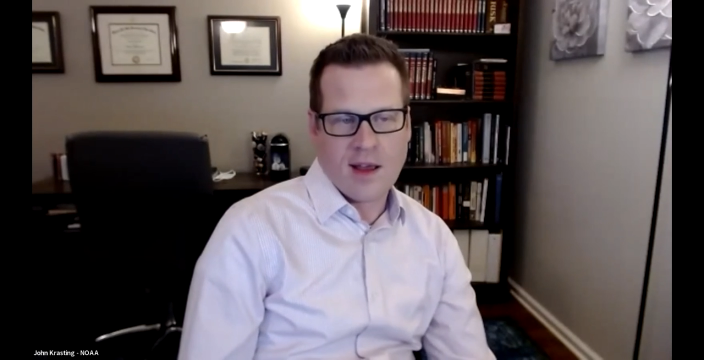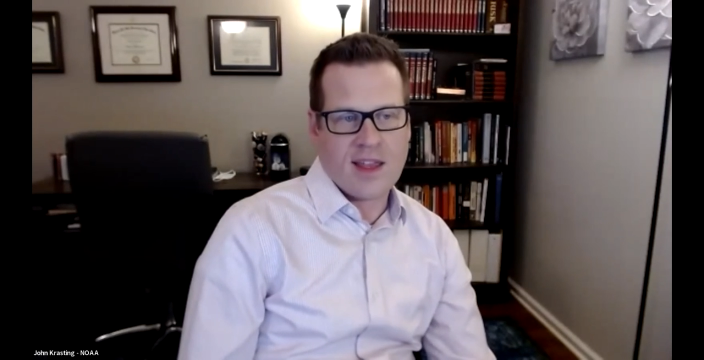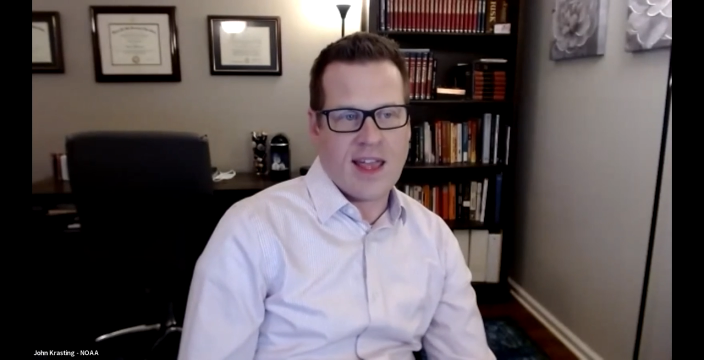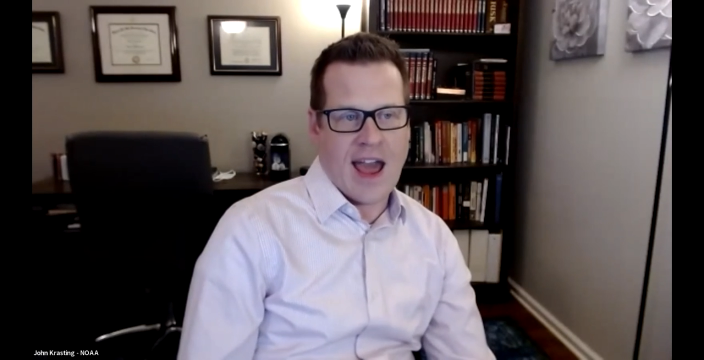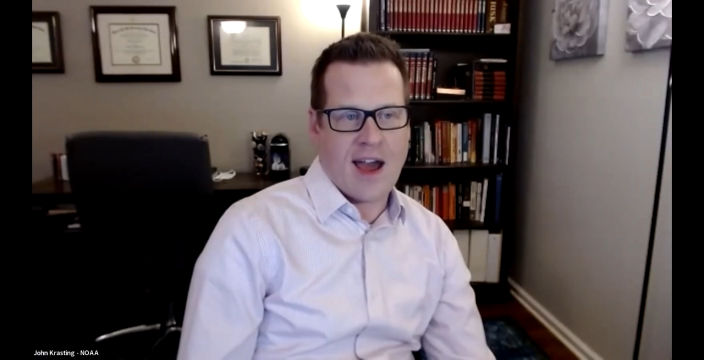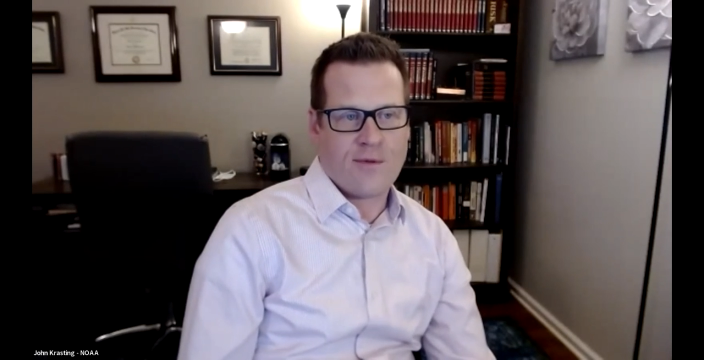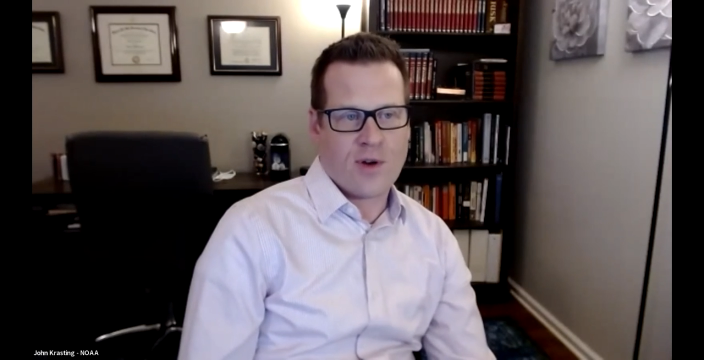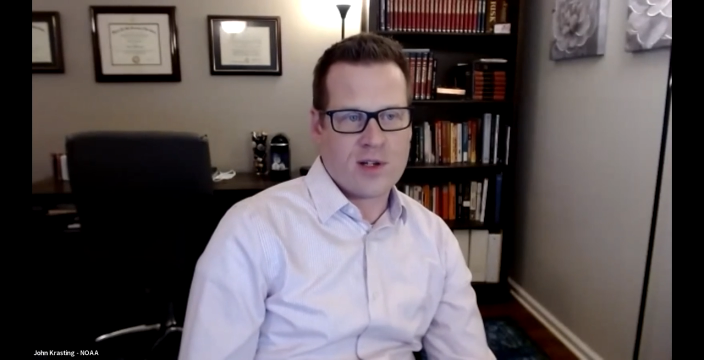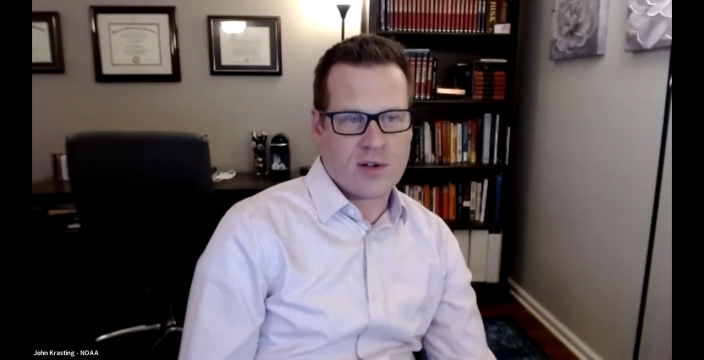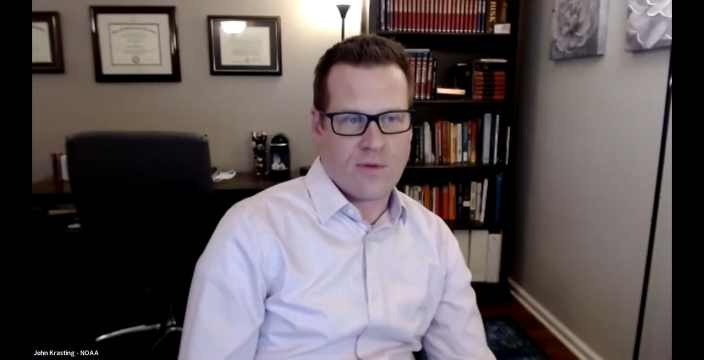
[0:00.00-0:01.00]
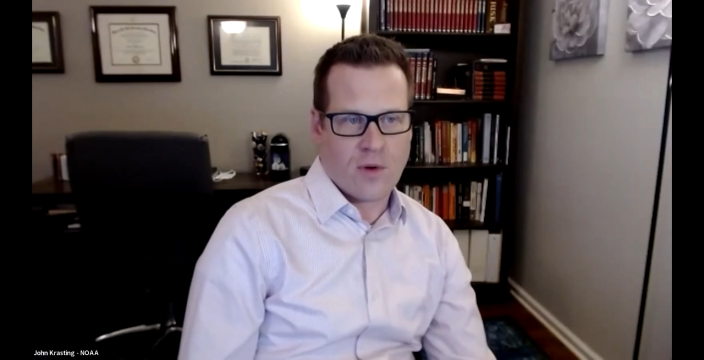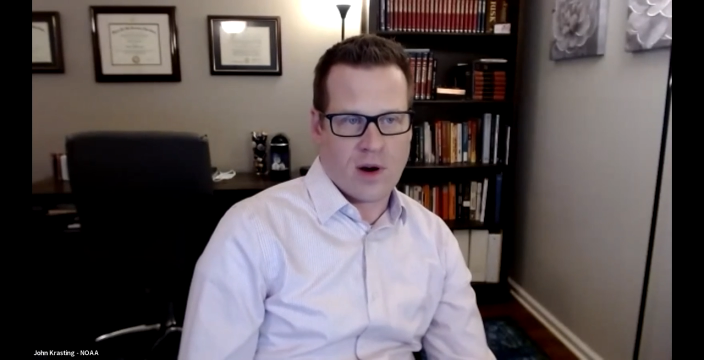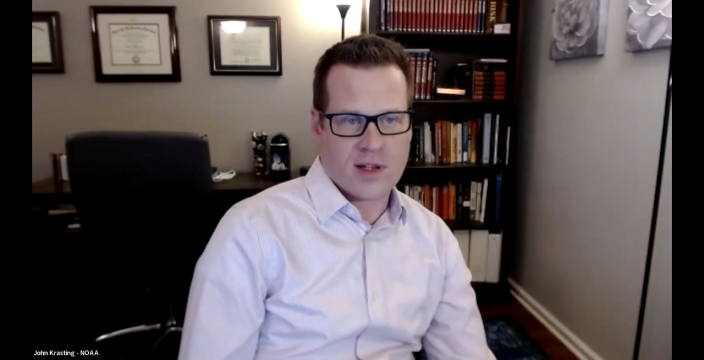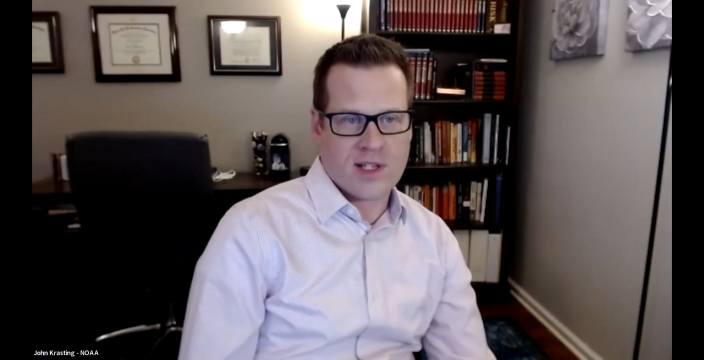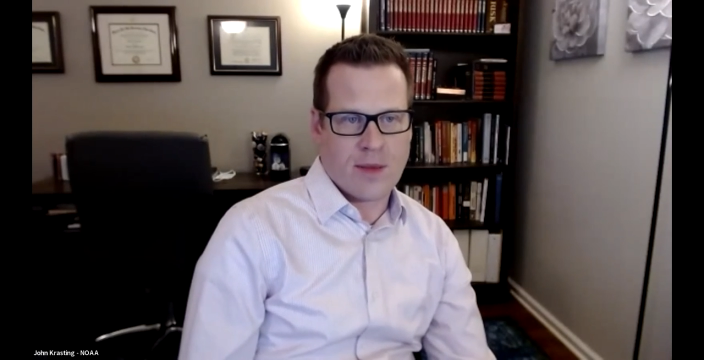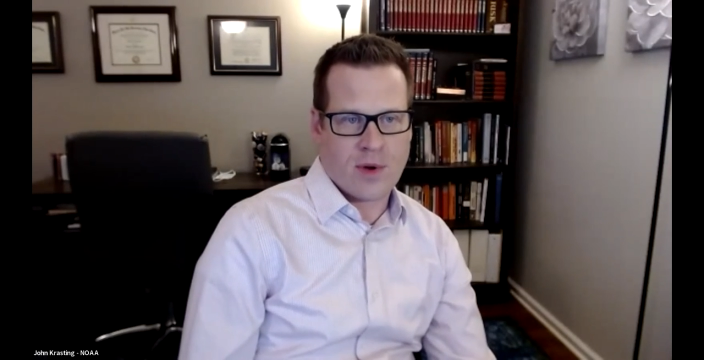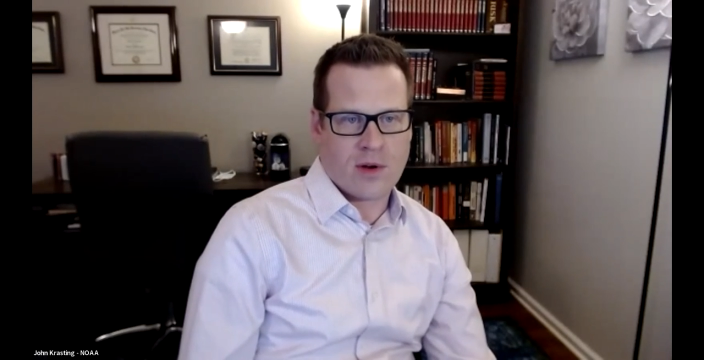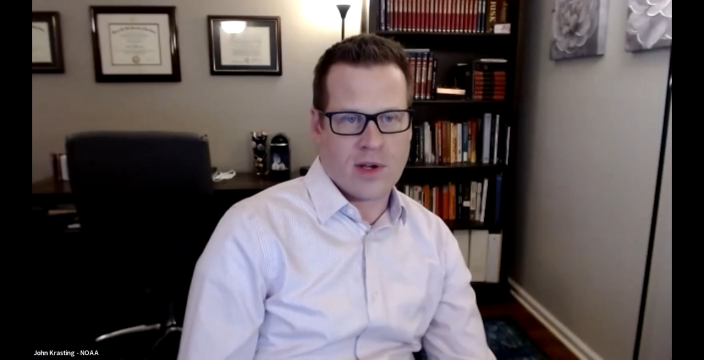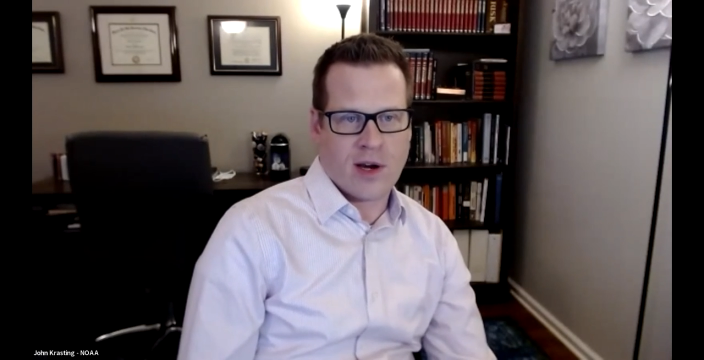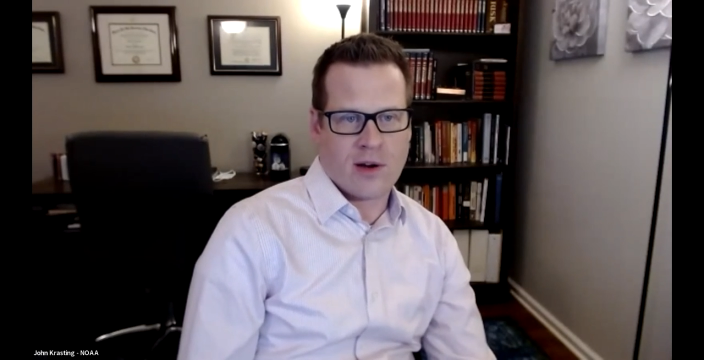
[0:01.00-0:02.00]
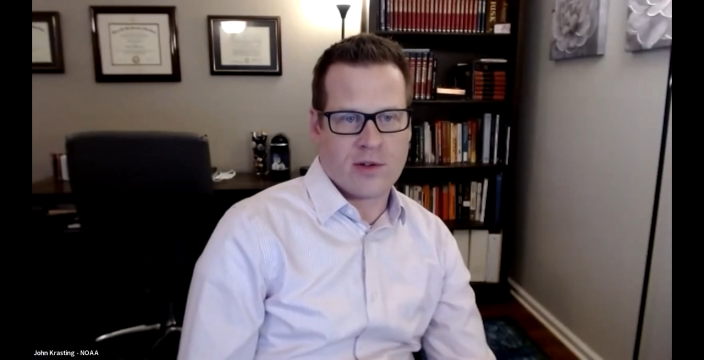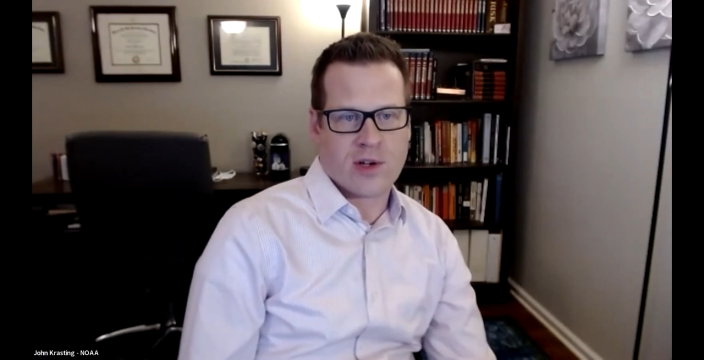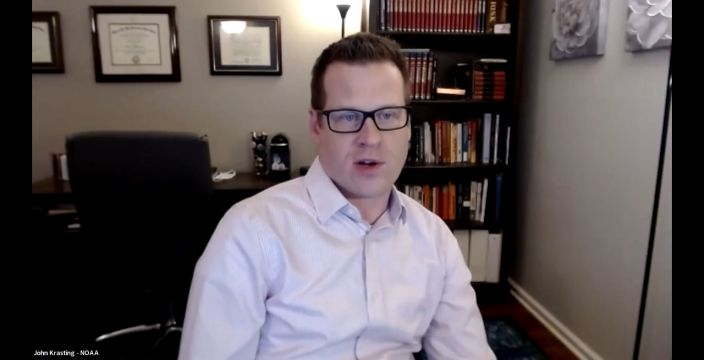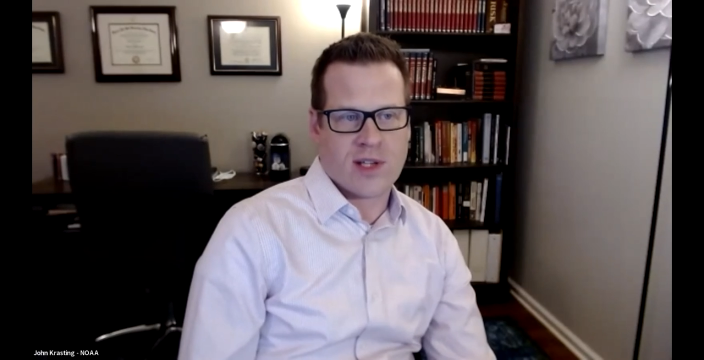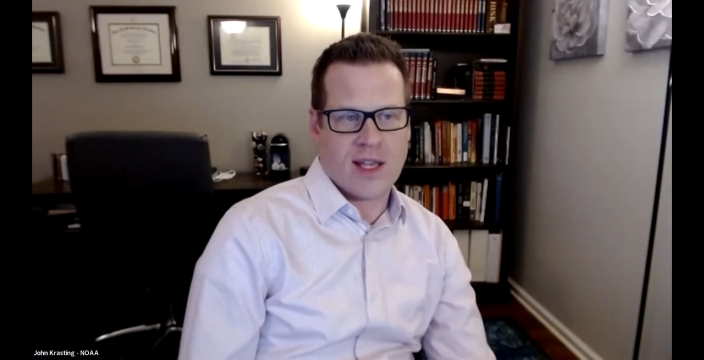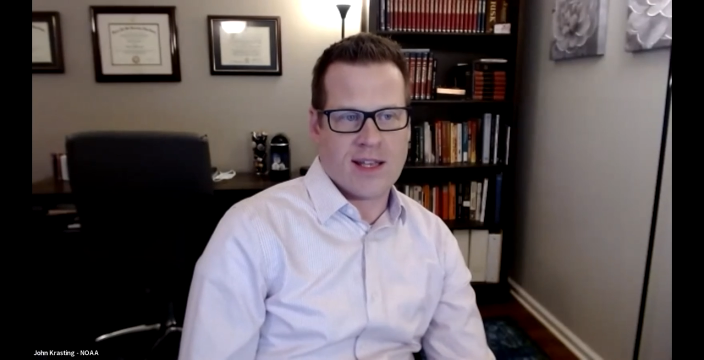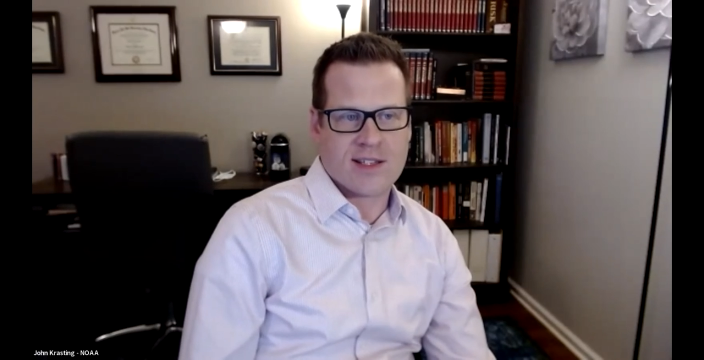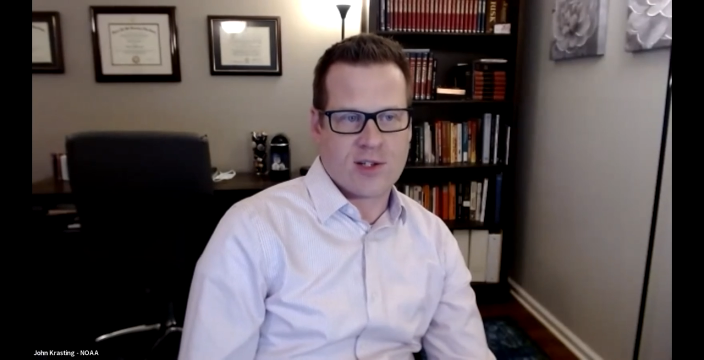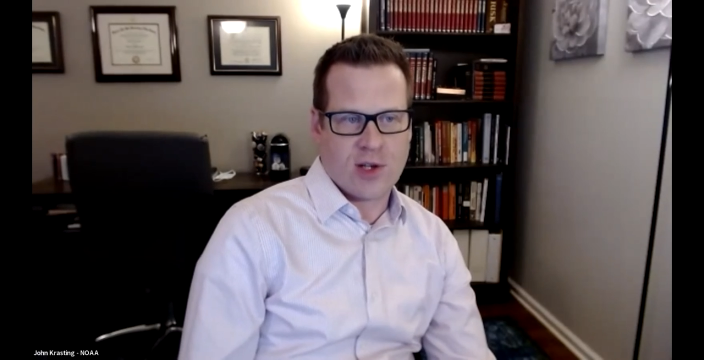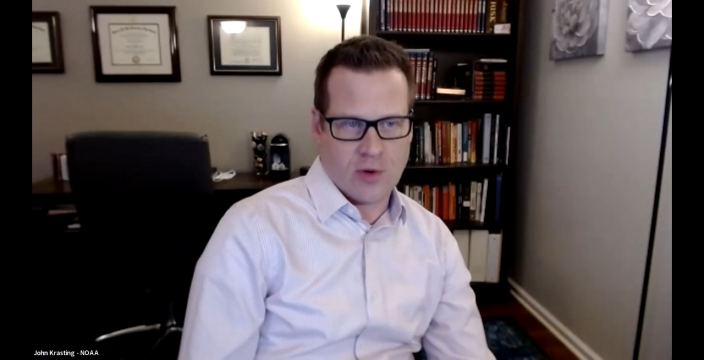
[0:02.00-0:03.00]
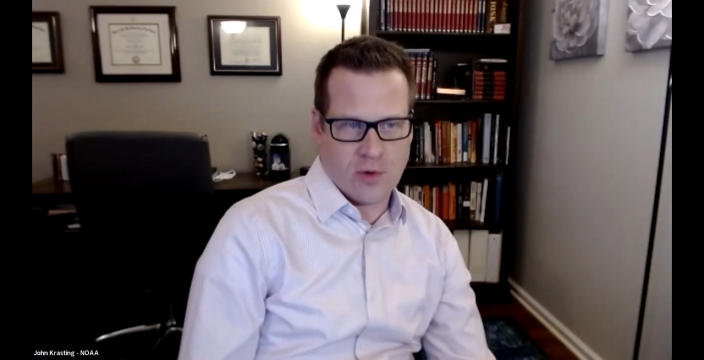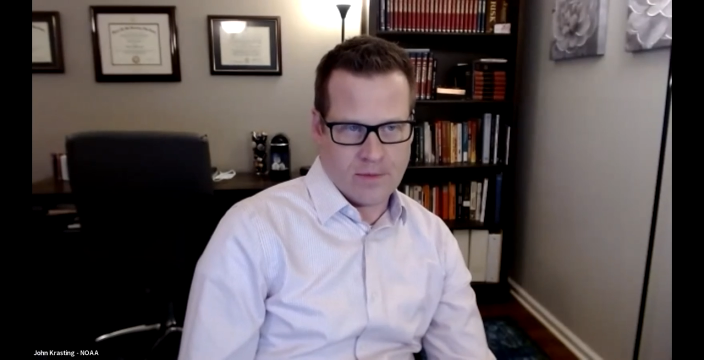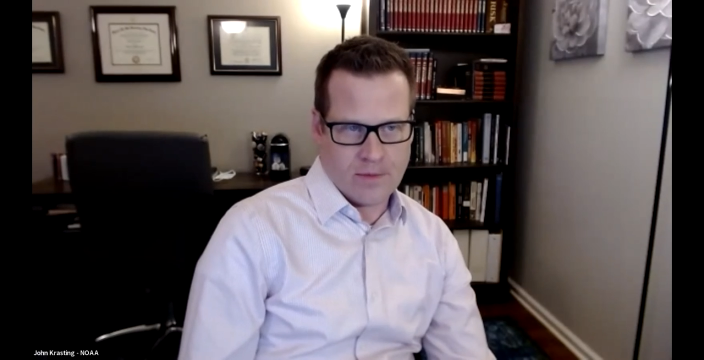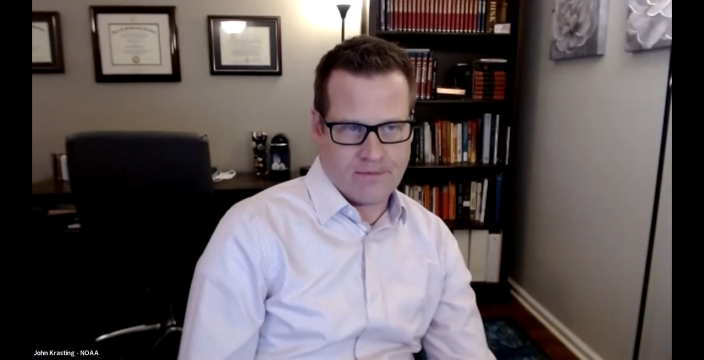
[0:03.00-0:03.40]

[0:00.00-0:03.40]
The average for a typical year in New Jersey is 2.